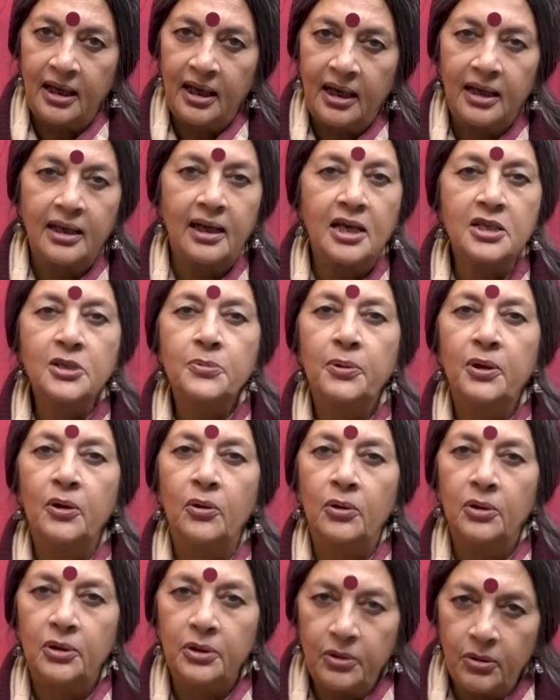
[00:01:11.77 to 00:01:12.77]
And as we
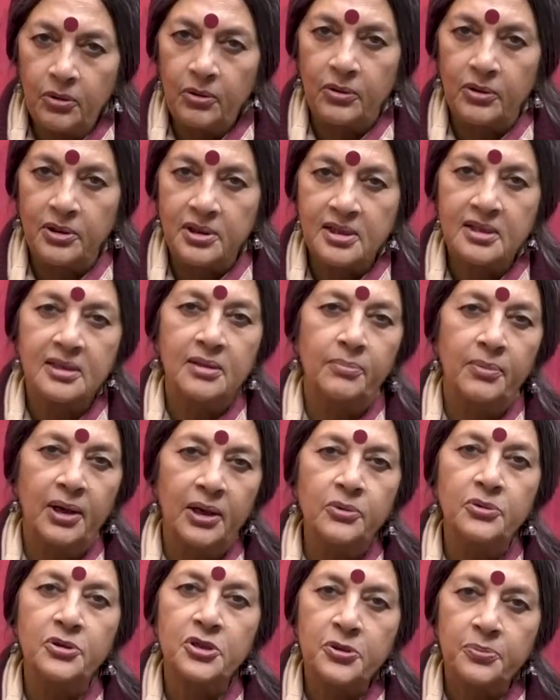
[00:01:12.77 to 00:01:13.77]
all know, it is the
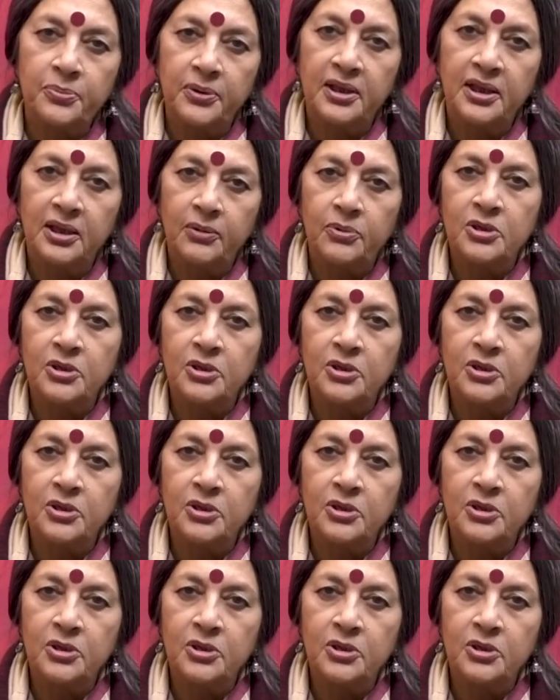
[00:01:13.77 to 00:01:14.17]
Manusmriti